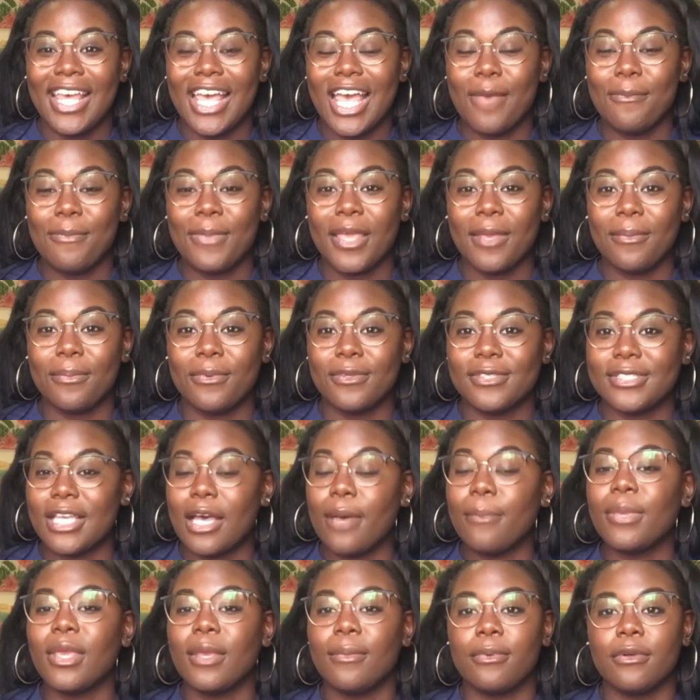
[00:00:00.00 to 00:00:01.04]
and people,
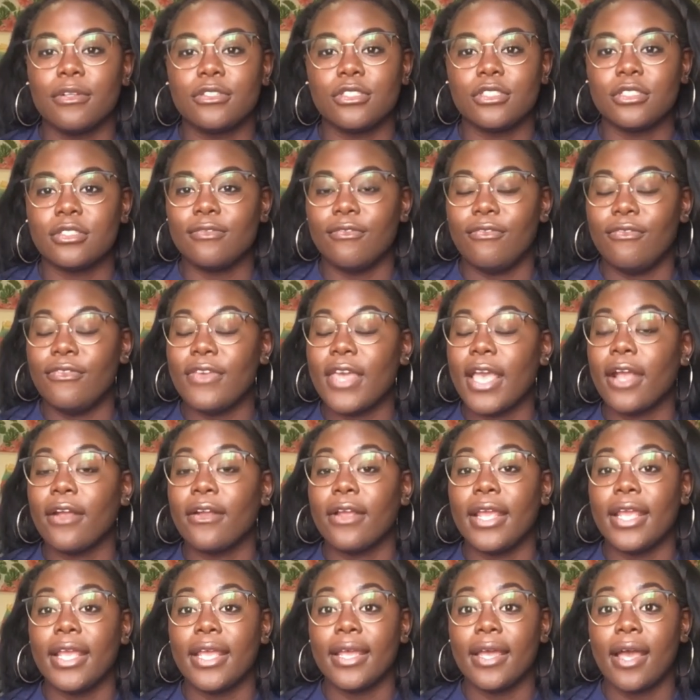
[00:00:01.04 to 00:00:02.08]
some people are just
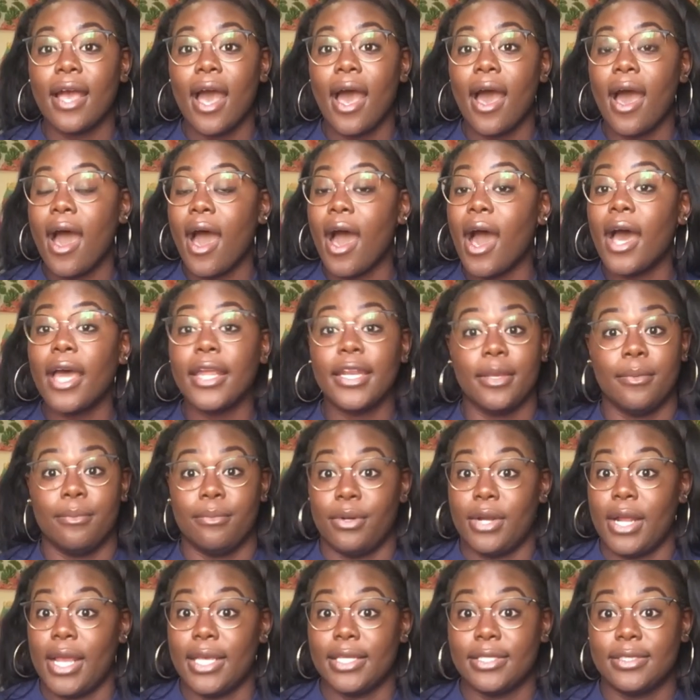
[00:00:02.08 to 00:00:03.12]
very
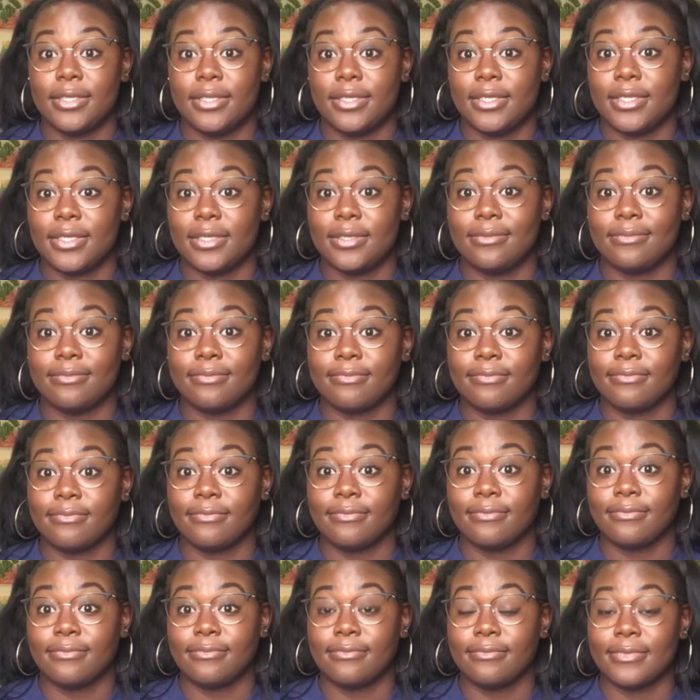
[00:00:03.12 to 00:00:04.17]
unimpressed.
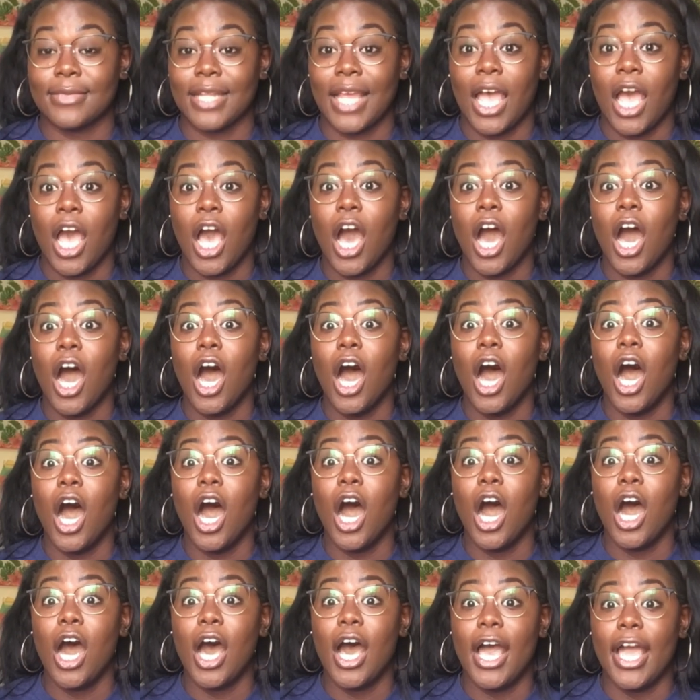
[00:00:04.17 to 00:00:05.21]

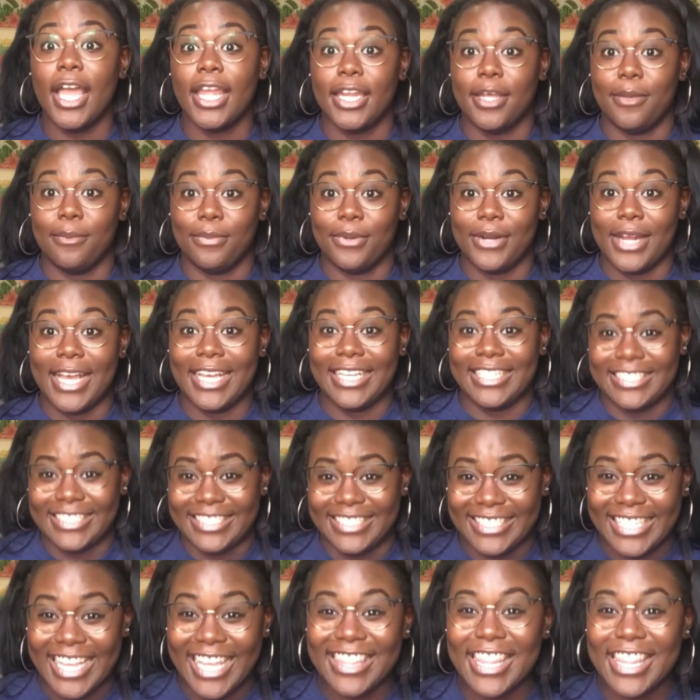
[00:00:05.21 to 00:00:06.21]
Unimpressed.